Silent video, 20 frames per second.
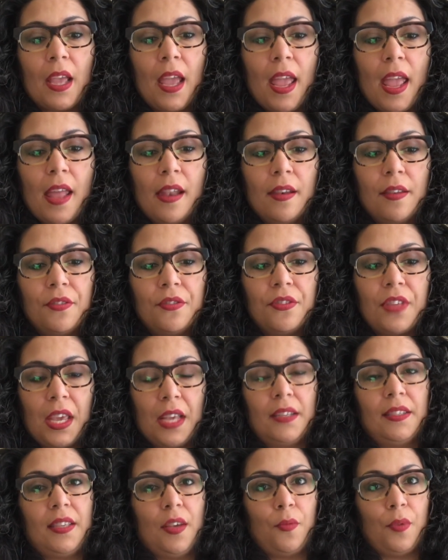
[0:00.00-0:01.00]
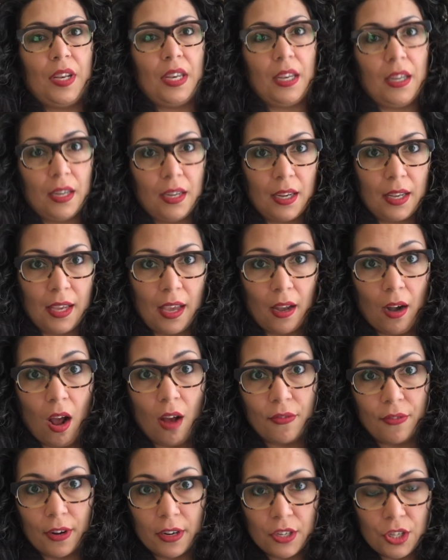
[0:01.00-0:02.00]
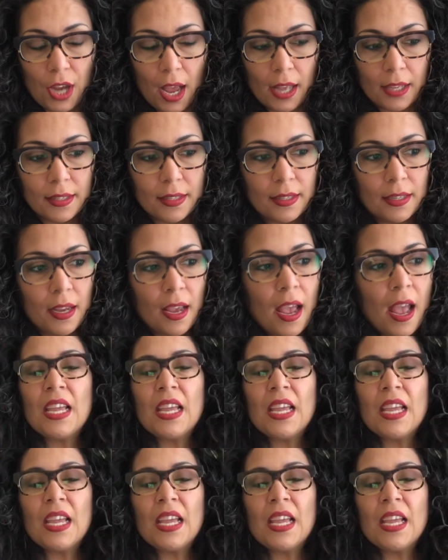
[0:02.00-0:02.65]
and things that we needed to get off our chest.